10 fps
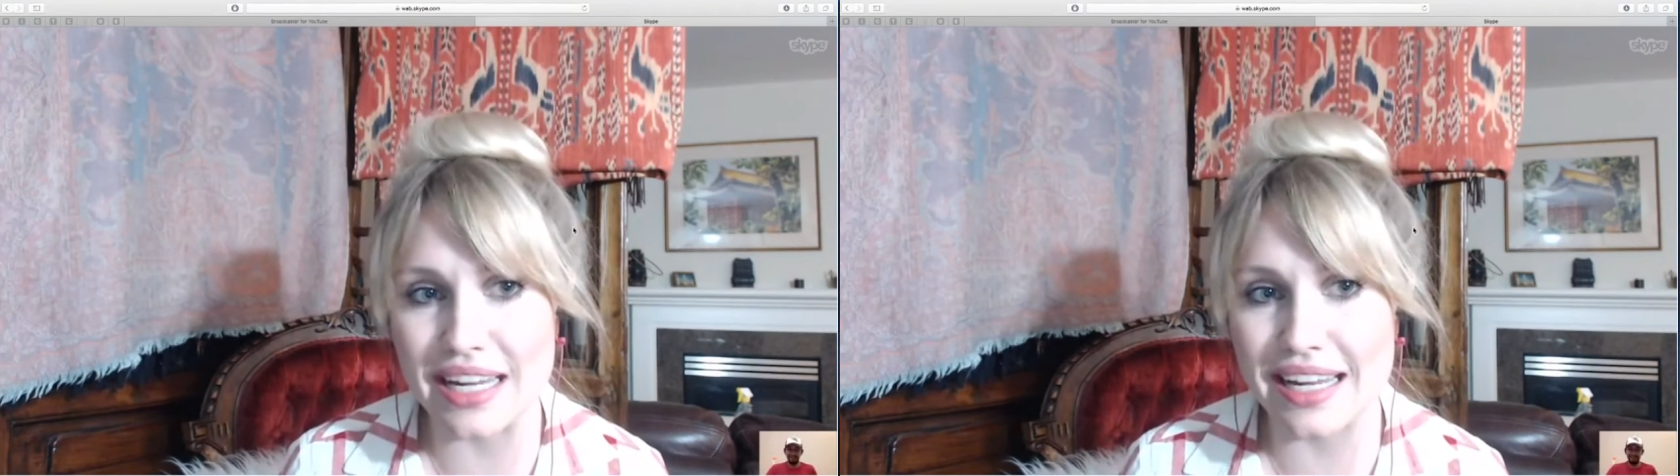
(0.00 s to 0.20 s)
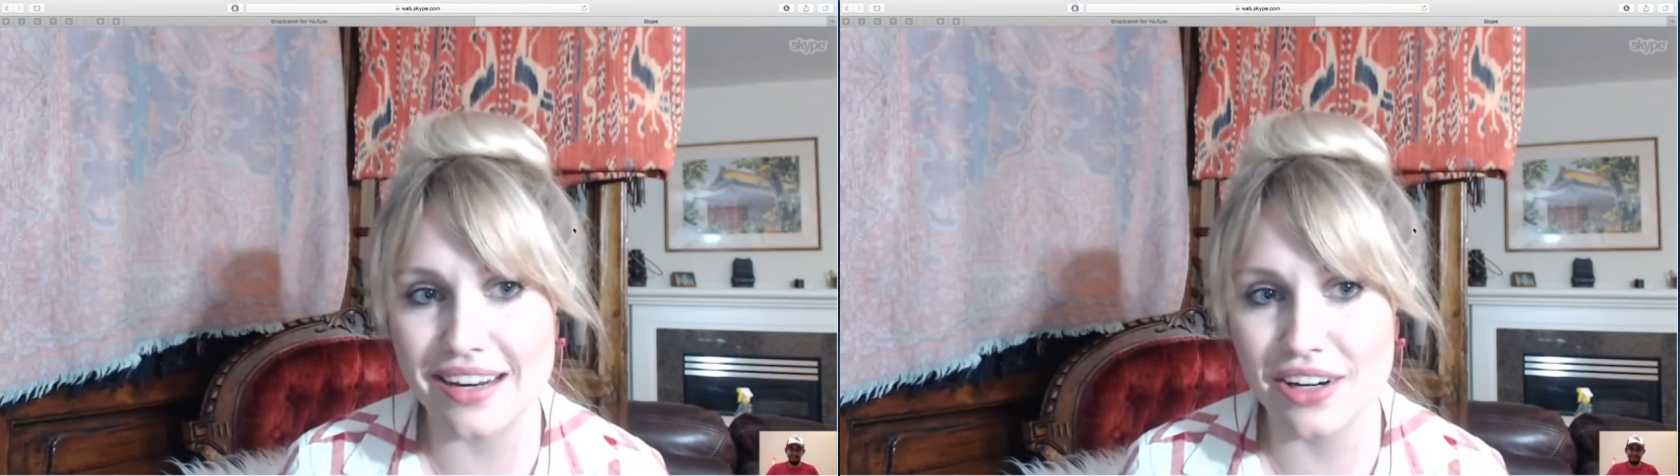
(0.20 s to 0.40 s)

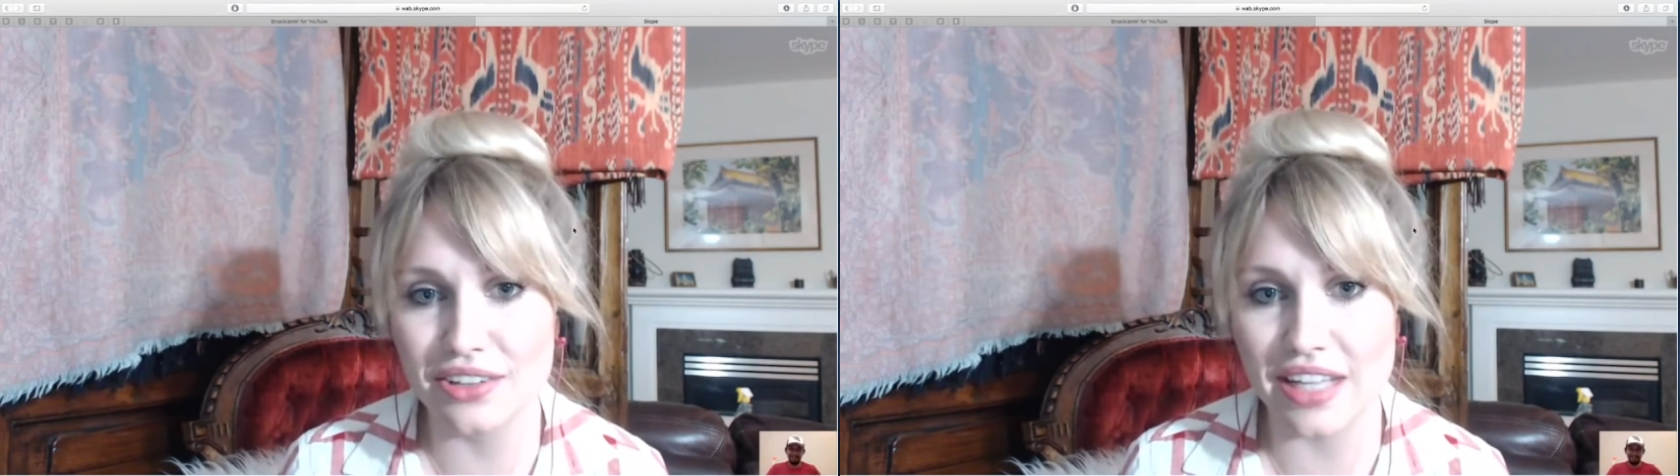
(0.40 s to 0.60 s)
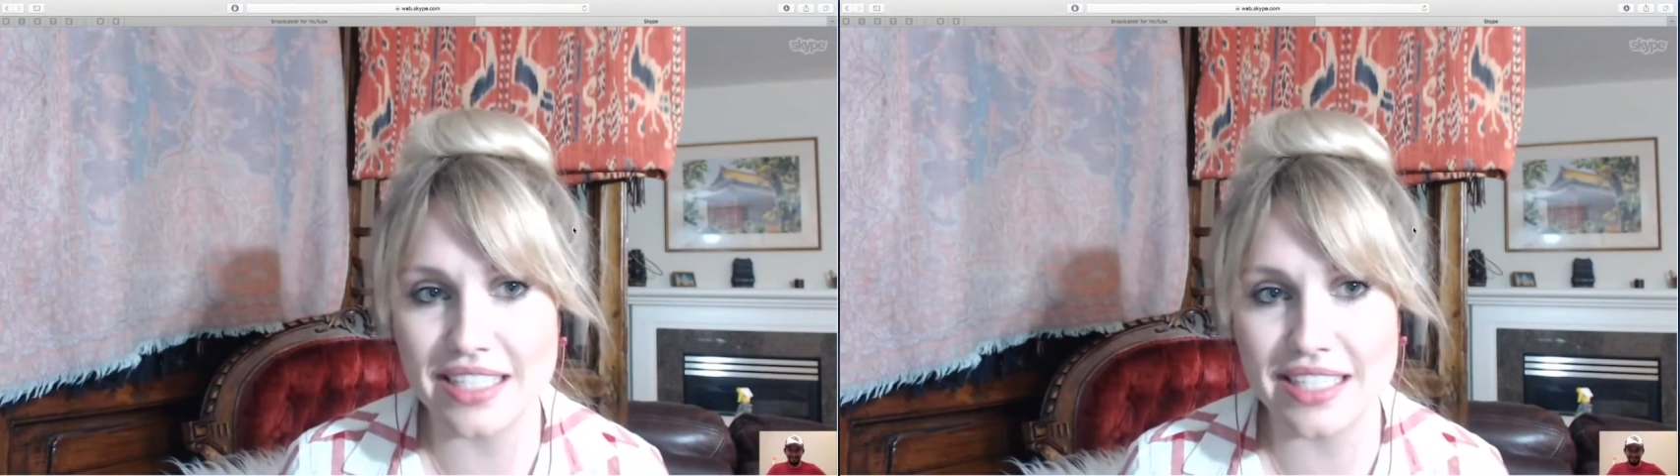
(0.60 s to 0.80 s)
here,
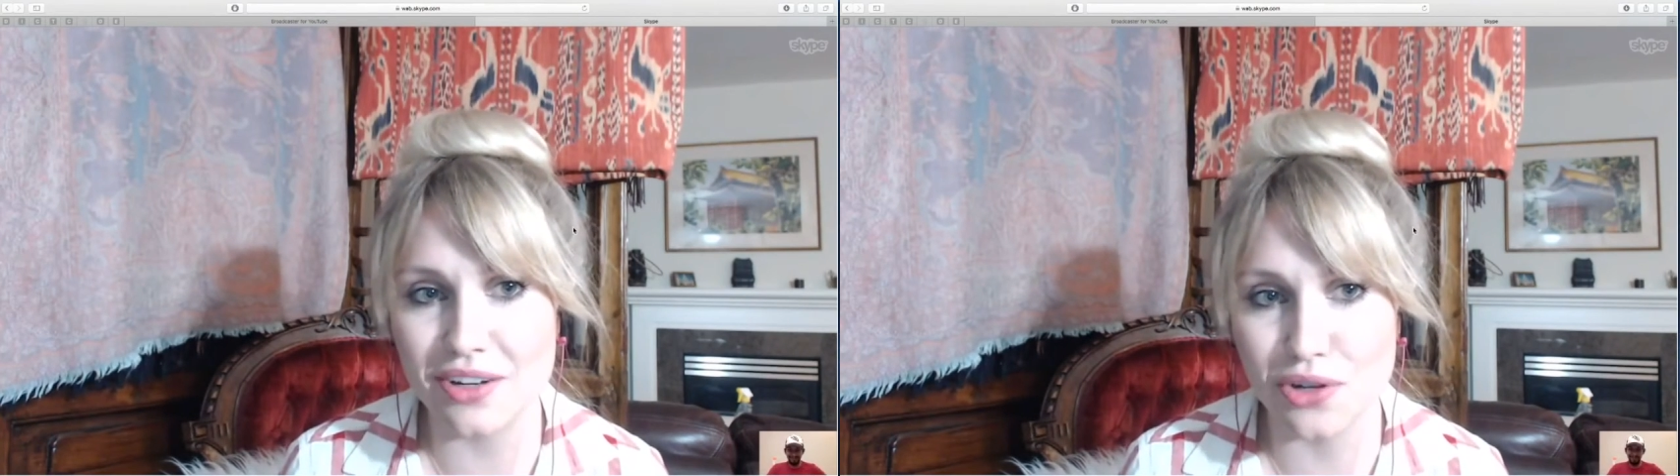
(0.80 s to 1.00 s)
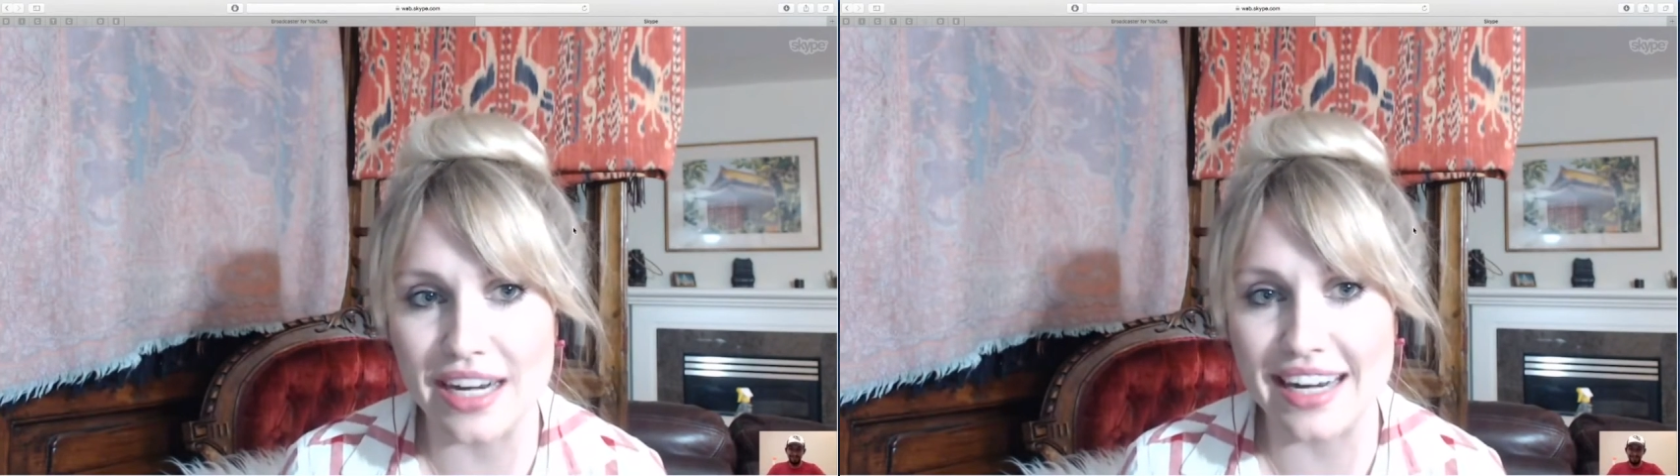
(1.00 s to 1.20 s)
Lacey
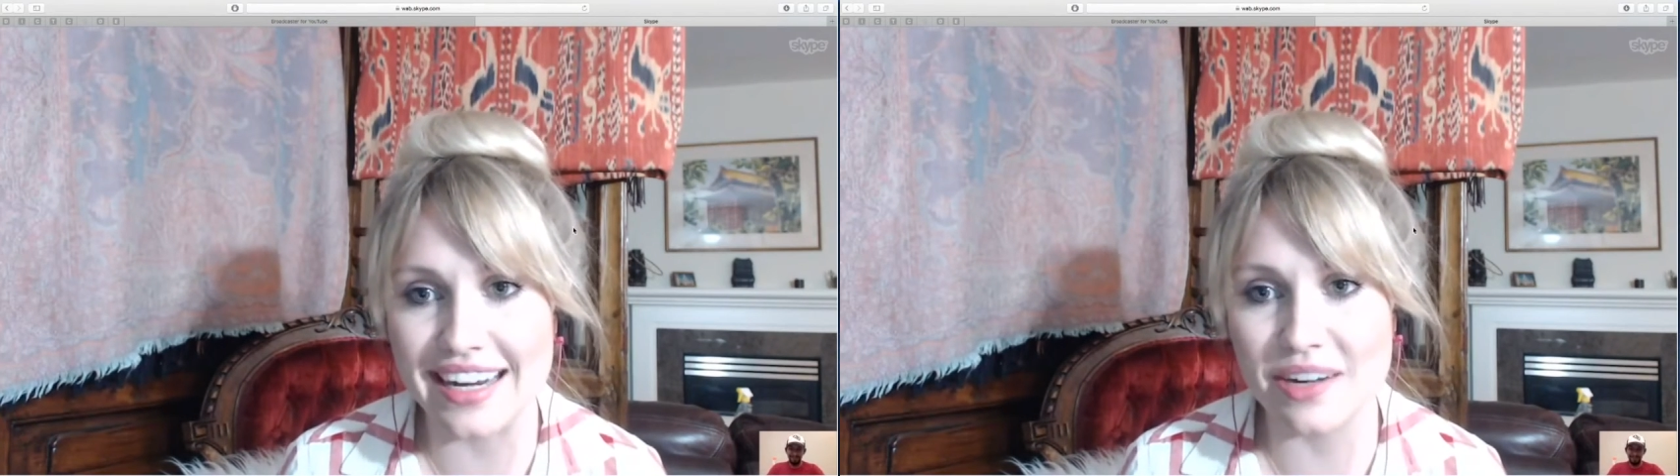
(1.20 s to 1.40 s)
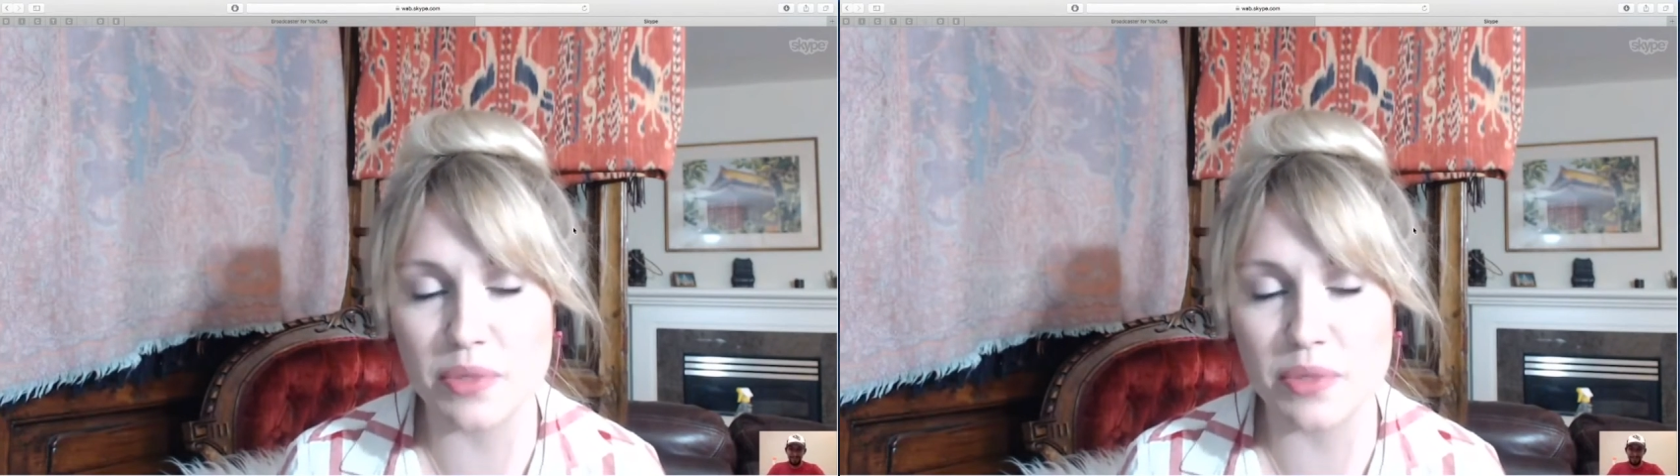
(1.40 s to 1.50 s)
Green?